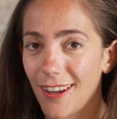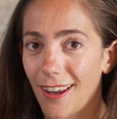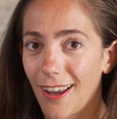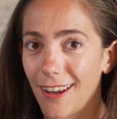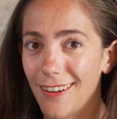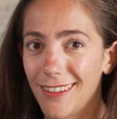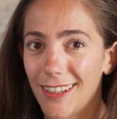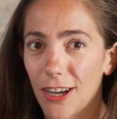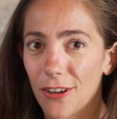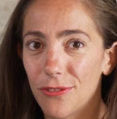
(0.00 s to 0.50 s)

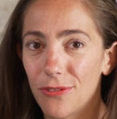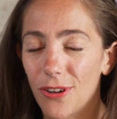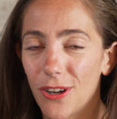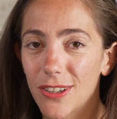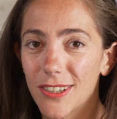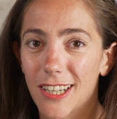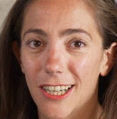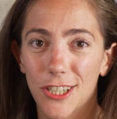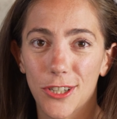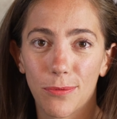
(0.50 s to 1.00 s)
And
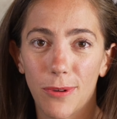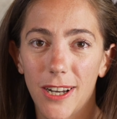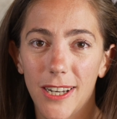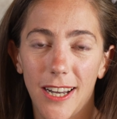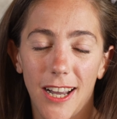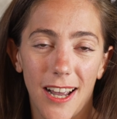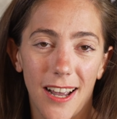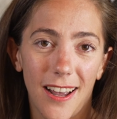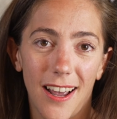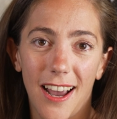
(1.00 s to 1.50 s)
therefore, that's
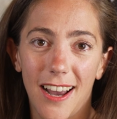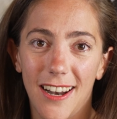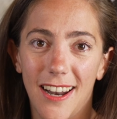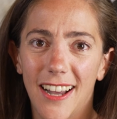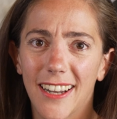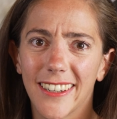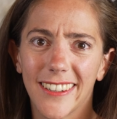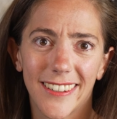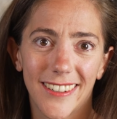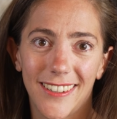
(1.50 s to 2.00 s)
why I
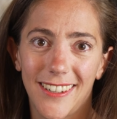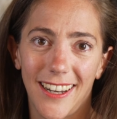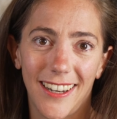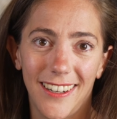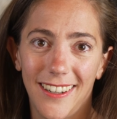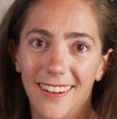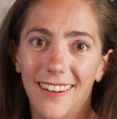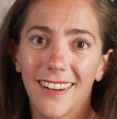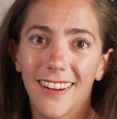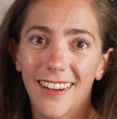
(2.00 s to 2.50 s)
like
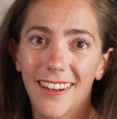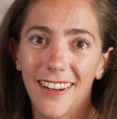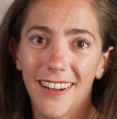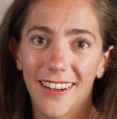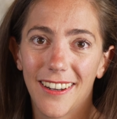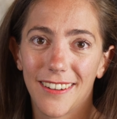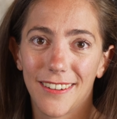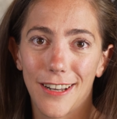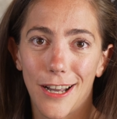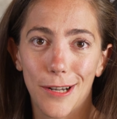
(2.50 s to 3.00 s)
saying
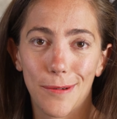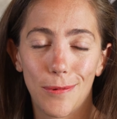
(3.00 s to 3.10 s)
that